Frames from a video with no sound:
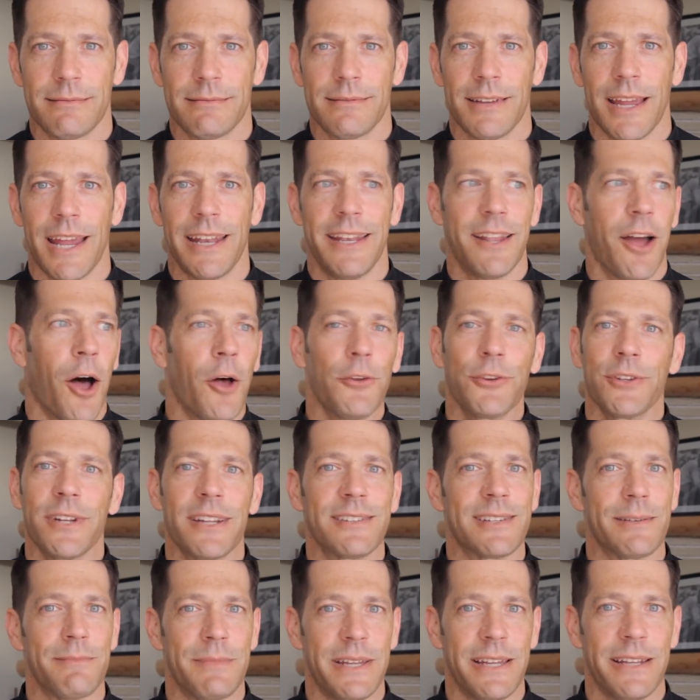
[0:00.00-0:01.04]
And it also
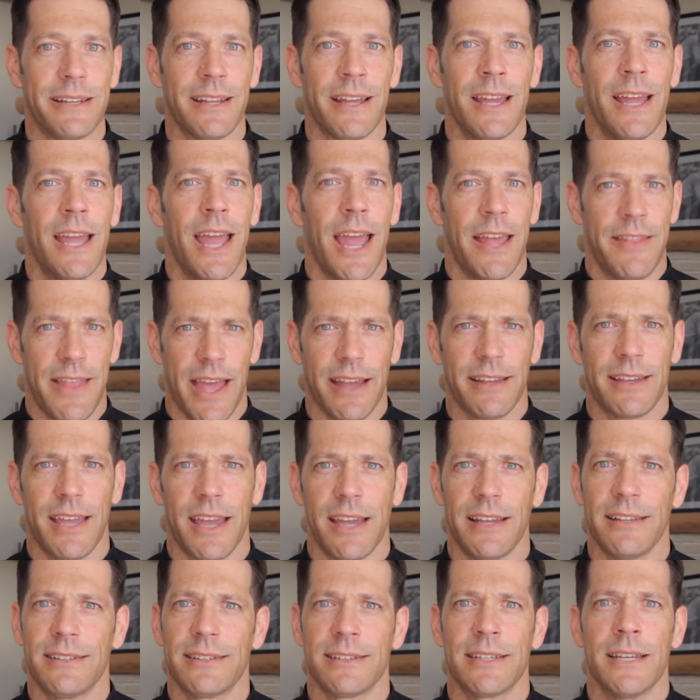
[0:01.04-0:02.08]
doesn't mean, in that
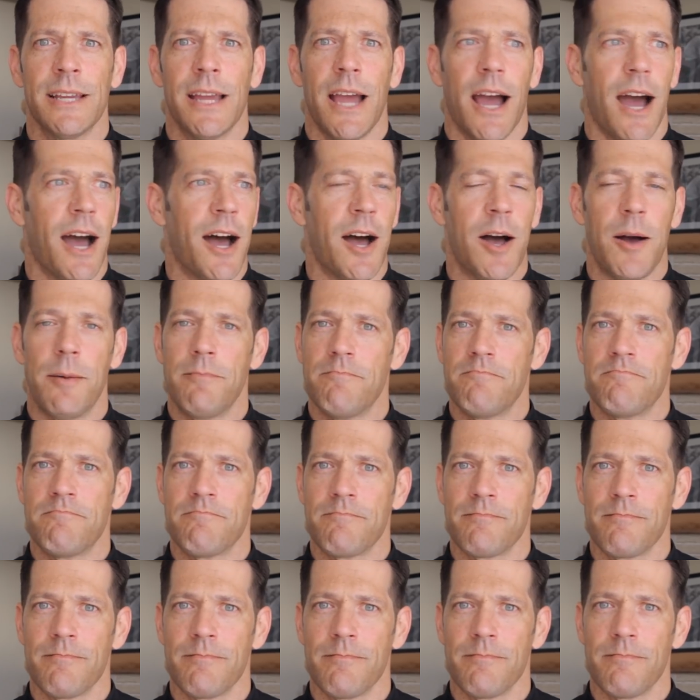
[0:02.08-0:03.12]
case,
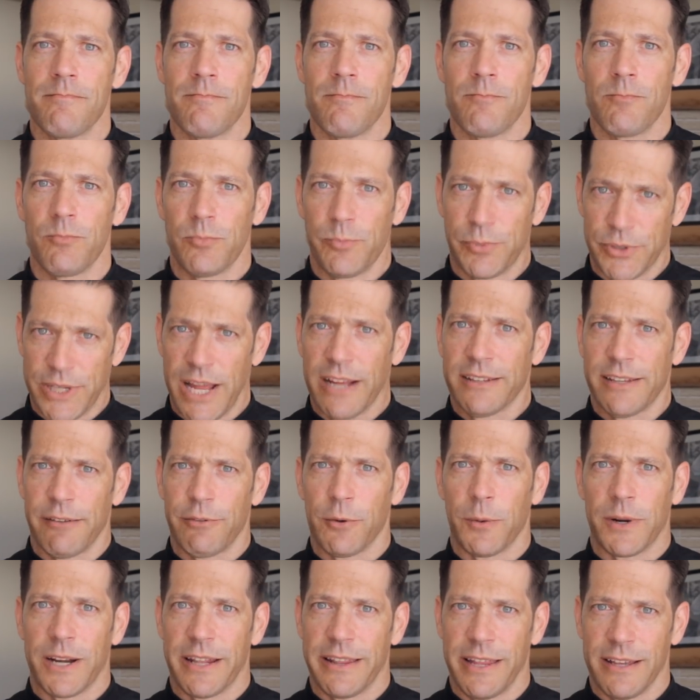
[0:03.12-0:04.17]
protect
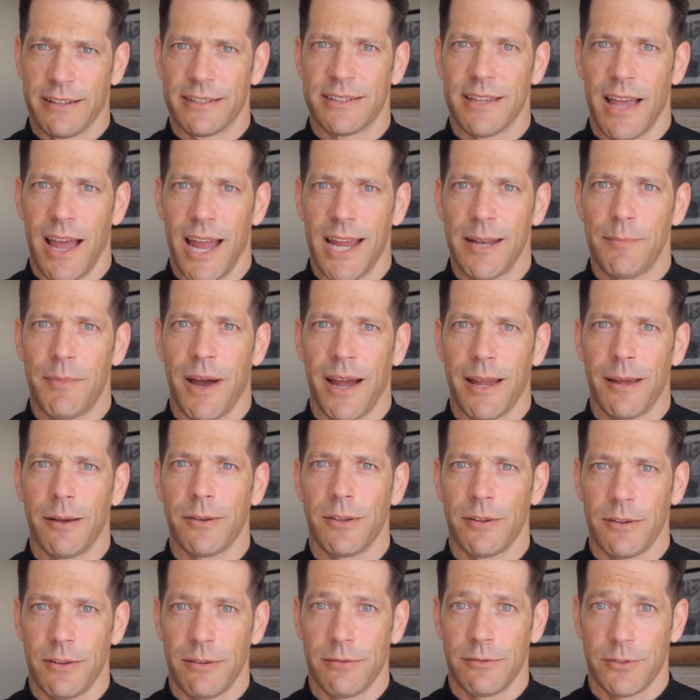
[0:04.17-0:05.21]
everyone on the inside by
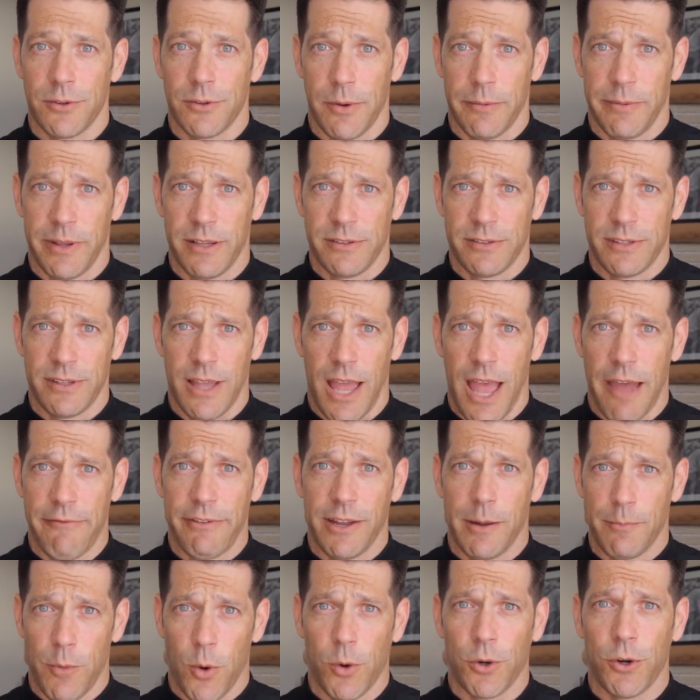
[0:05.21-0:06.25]
having
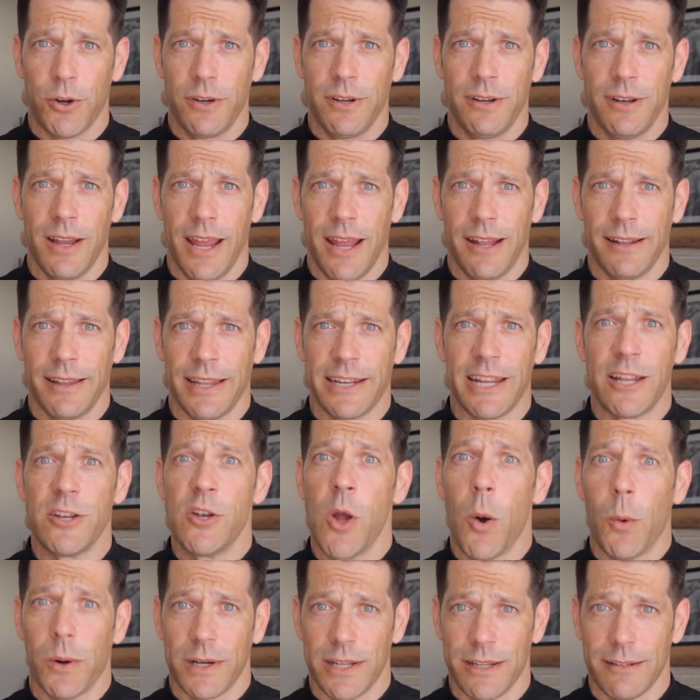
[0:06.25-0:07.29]
a border and letting no
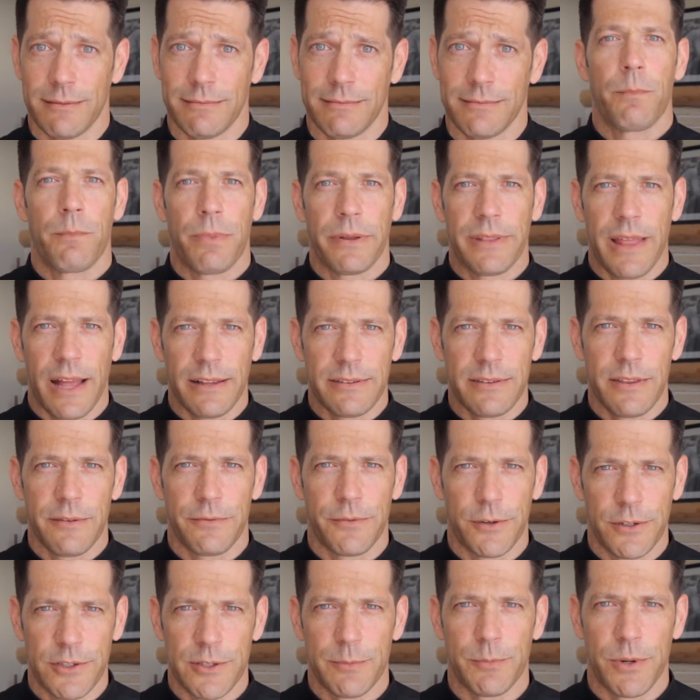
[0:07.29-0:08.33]
one in. But that's the
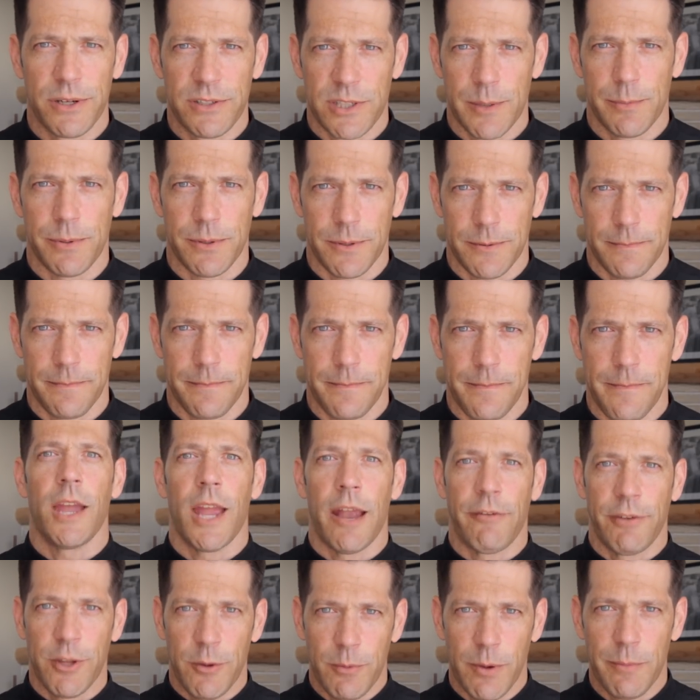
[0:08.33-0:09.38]
first principle.
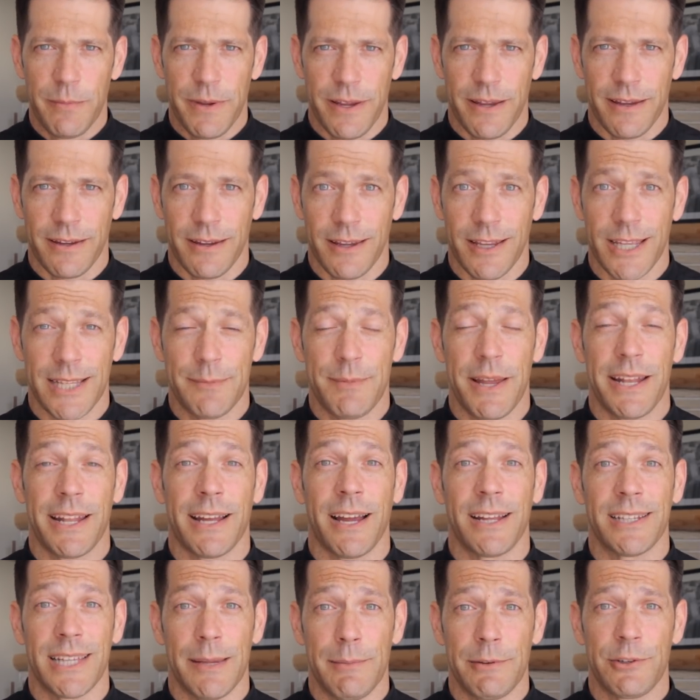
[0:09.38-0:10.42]
Every human being is made in
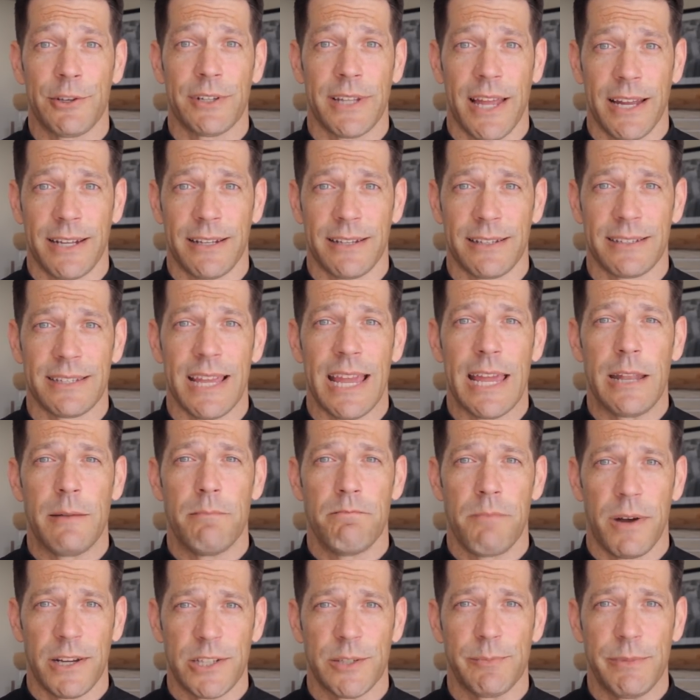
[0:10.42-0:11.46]
God's image and likeness and
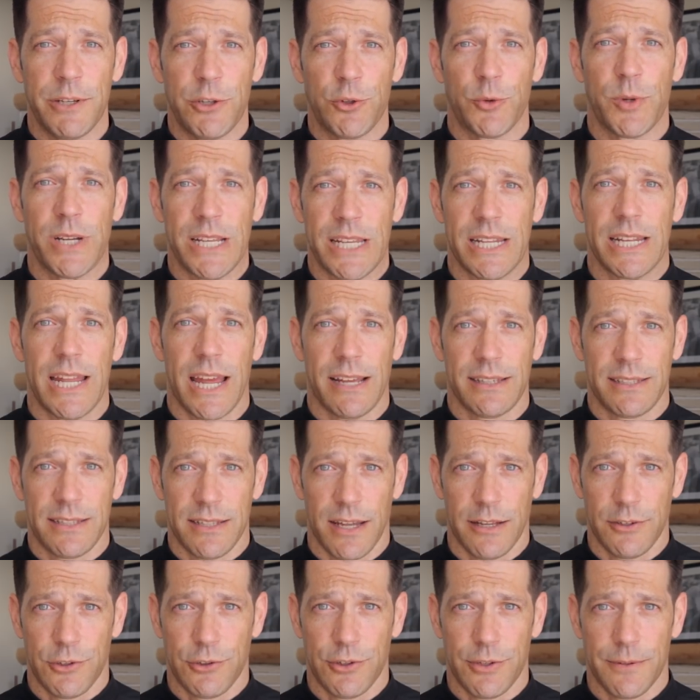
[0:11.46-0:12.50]
must be treated as
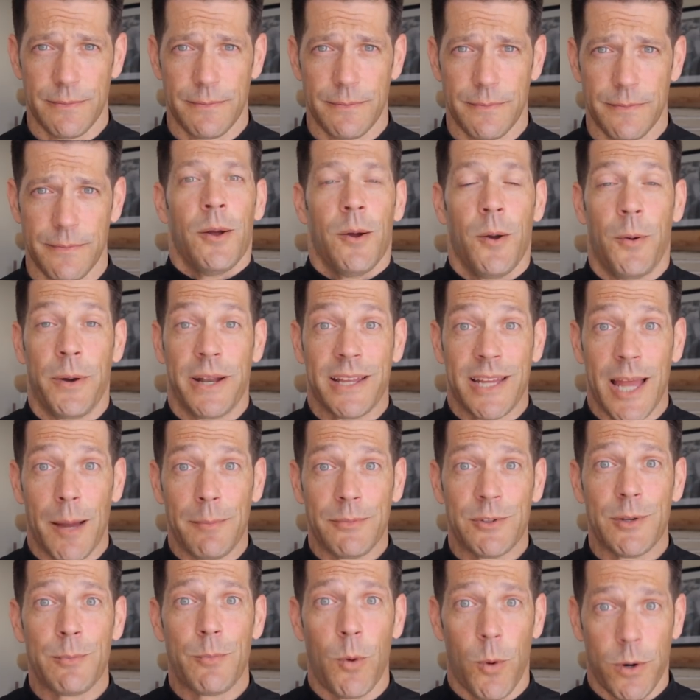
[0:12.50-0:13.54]
such. When it comes
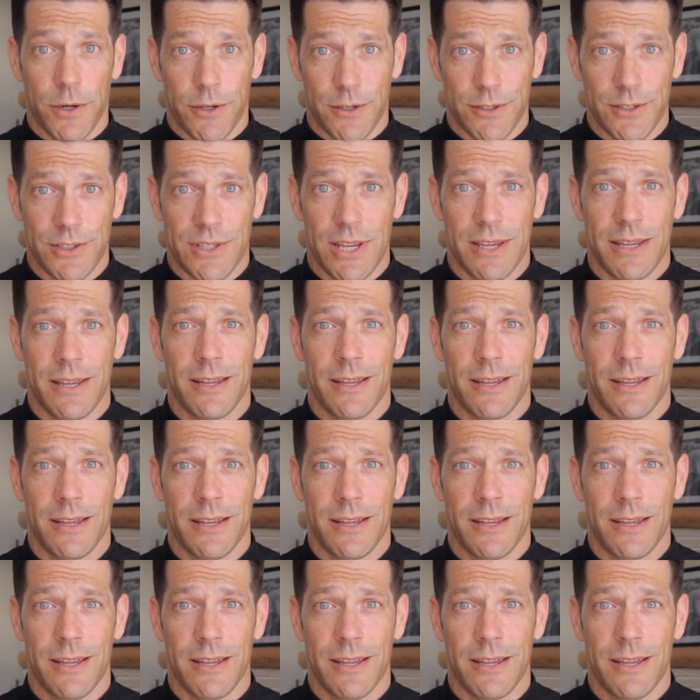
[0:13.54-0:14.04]
to borders,